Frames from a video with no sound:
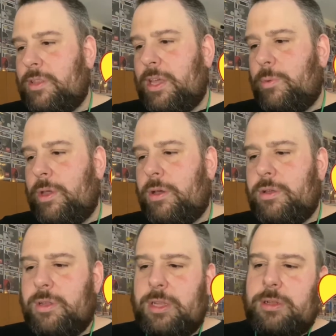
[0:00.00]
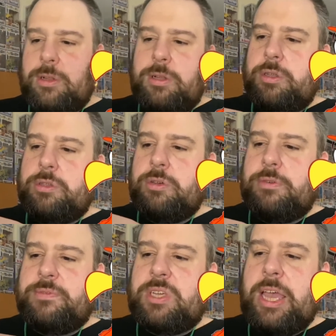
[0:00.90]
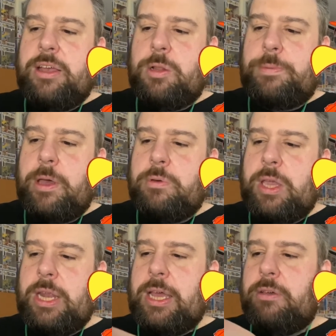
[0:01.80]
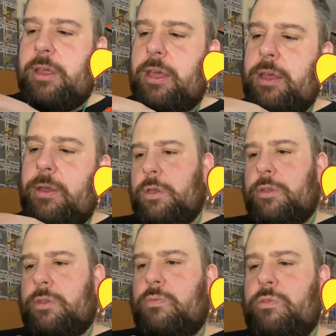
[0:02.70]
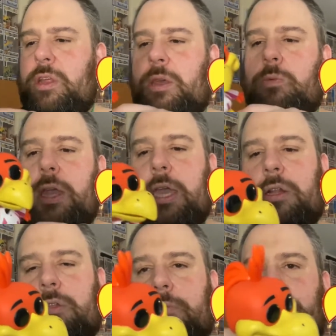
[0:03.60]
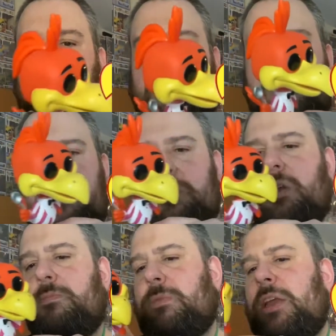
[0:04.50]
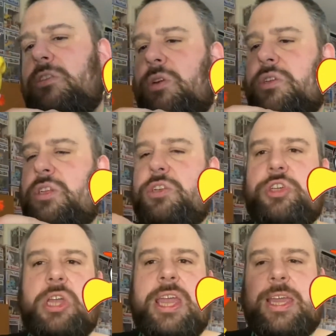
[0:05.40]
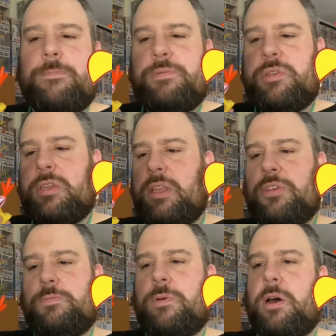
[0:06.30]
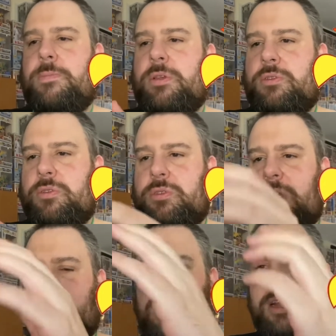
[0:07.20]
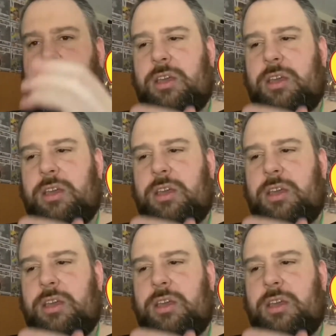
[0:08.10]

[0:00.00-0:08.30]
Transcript: there we are. Little sort of tail poking out there. Some really weird but interesting shapes to this Pop. It's just, it kind of